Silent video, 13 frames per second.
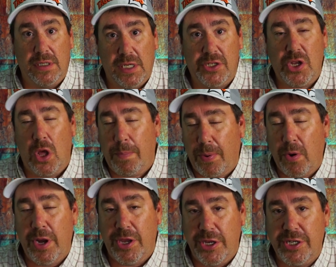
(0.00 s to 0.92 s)
It's all
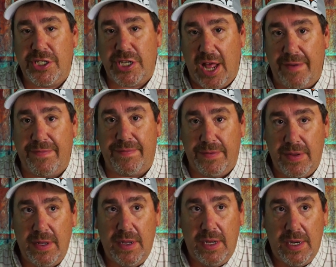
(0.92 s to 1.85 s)
pretty good stuff.
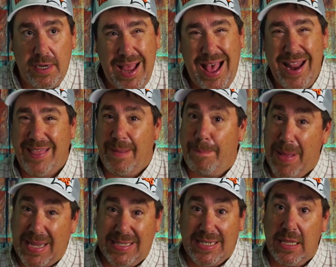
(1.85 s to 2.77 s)
Not the
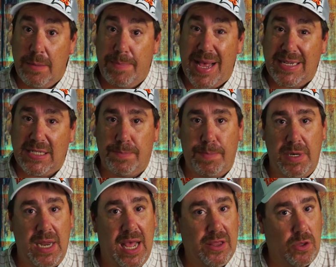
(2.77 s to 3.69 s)
best of the best,
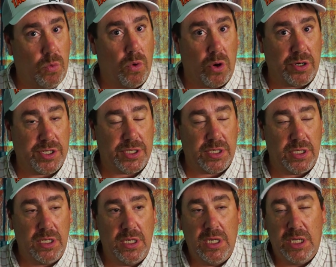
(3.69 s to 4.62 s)
but not the worst.
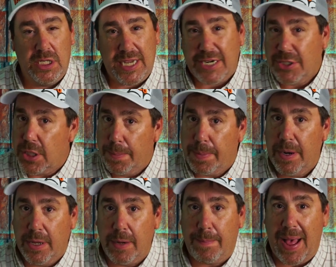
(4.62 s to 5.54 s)
It's actually a
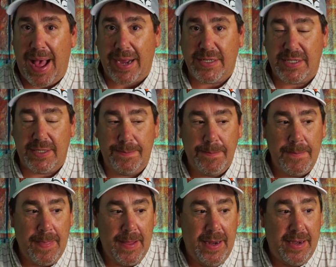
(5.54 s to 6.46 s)
pretty good box.
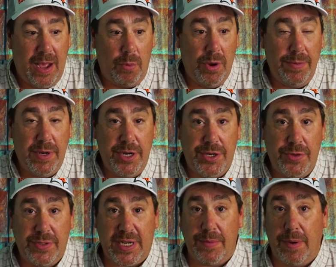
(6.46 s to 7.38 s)
Now what I'm gonna
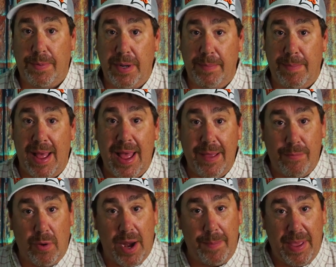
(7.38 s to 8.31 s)
do is I'm gonna put
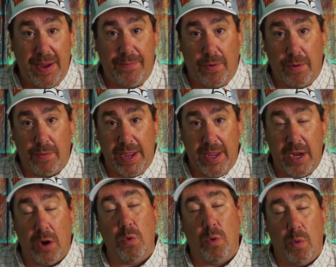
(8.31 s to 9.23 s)
what I paid for it right
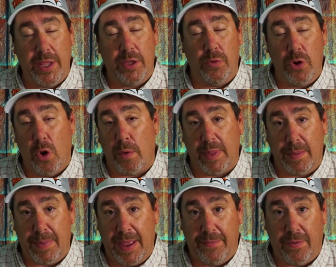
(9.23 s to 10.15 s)
here, or what you'd
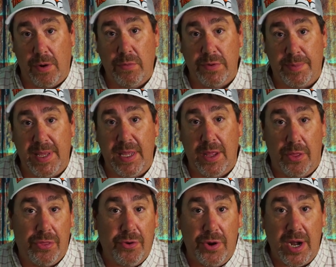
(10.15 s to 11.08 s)
normally pay for it would be
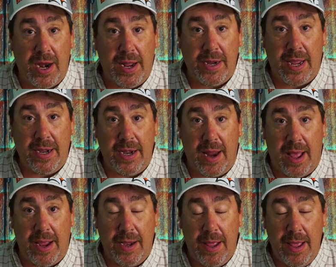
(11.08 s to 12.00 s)

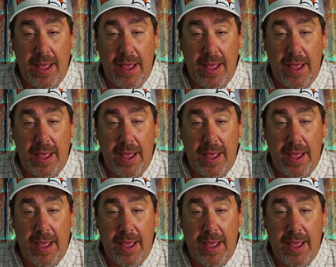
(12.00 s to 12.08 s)
$39.99.